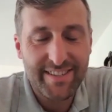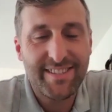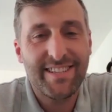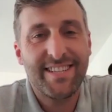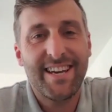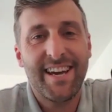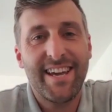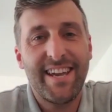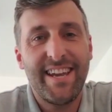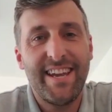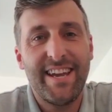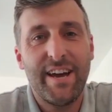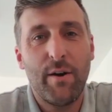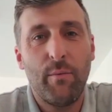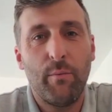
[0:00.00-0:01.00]

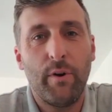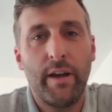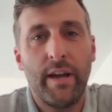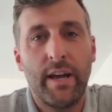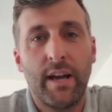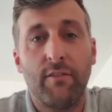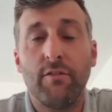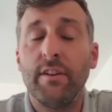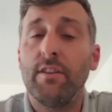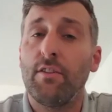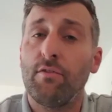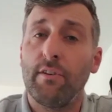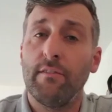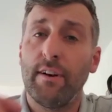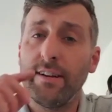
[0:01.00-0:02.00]
today we're covering the
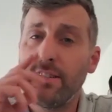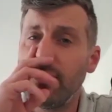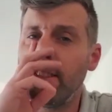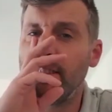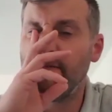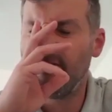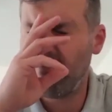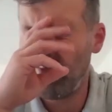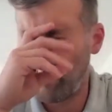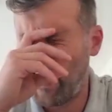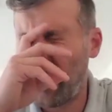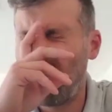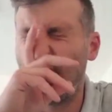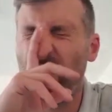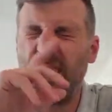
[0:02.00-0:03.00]
three races.
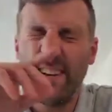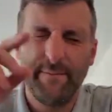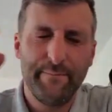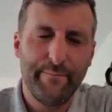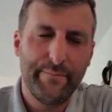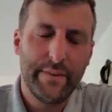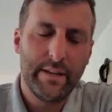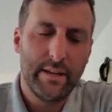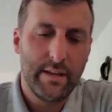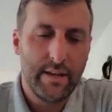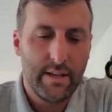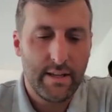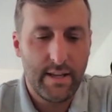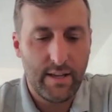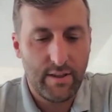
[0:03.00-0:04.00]
Day three,
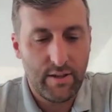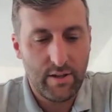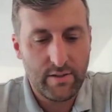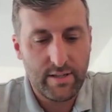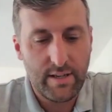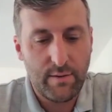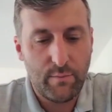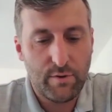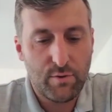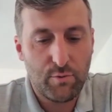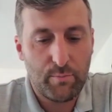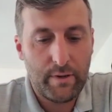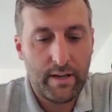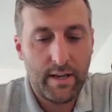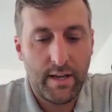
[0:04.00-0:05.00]
the Thursday, which will
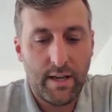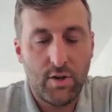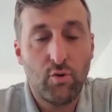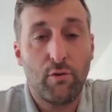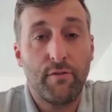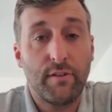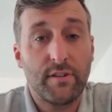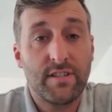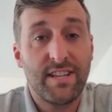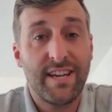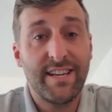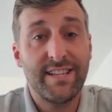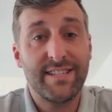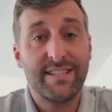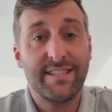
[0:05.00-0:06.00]
be the Norfolk
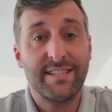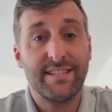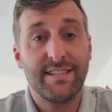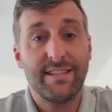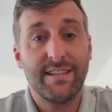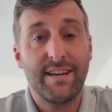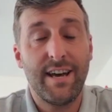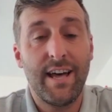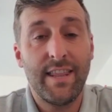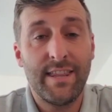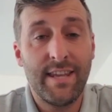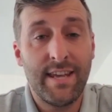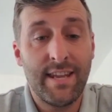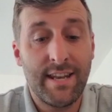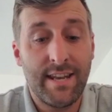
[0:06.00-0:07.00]
Stakes,
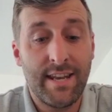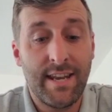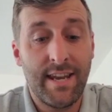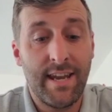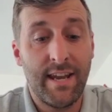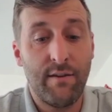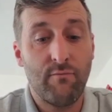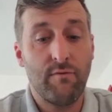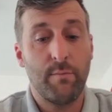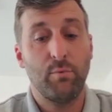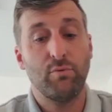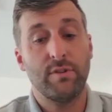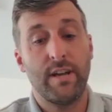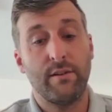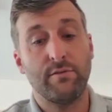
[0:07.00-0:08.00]
then the
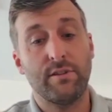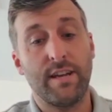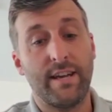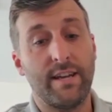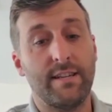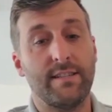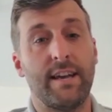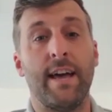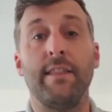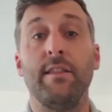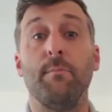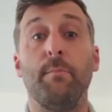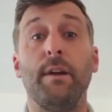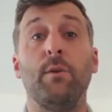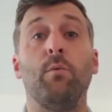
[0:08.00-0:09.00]
Ribblesdale Stakes, and
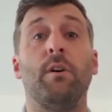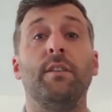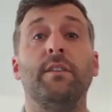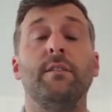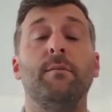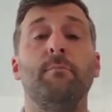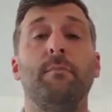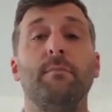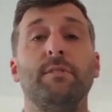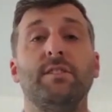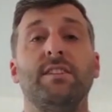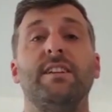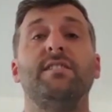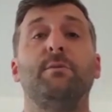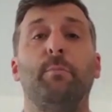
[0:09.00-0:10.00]
the big one, the um,
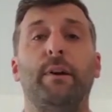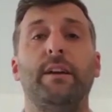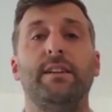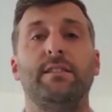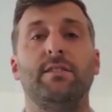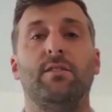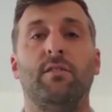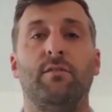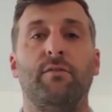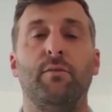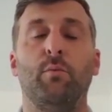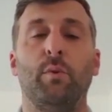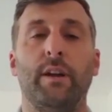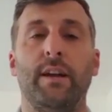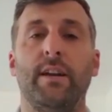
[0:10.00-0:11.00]
centerpiece of the
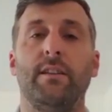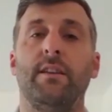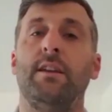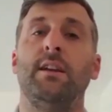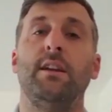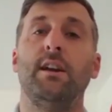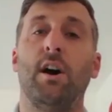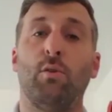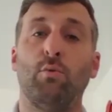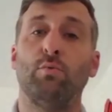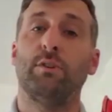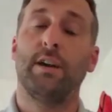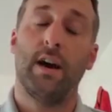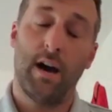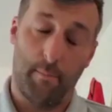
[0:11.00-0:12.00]
week, the
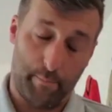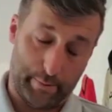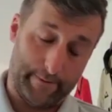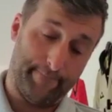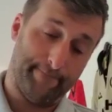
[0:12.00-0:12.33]
Gold Cup.